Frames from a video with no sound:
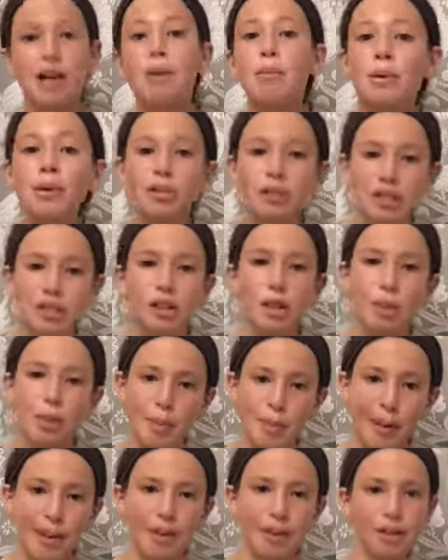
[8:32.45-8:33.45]
but it was a little
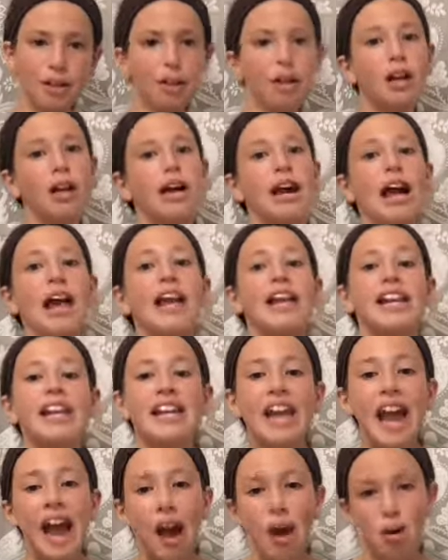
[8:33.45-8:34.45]
bit better. And
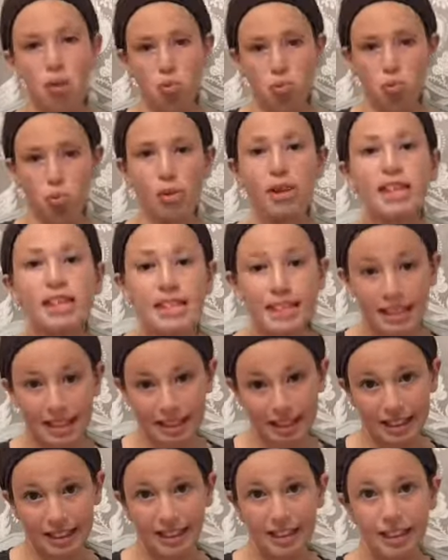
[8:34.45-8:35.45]
now,
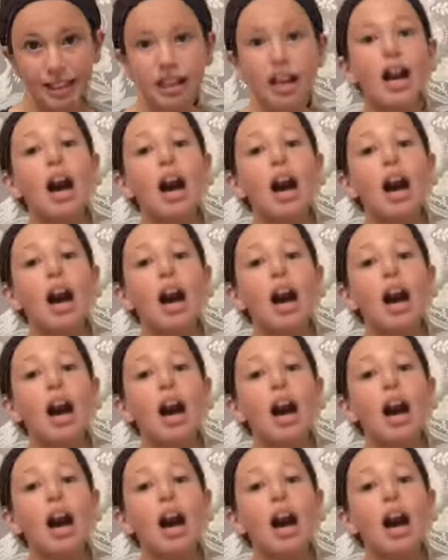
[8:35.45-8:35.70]
recently,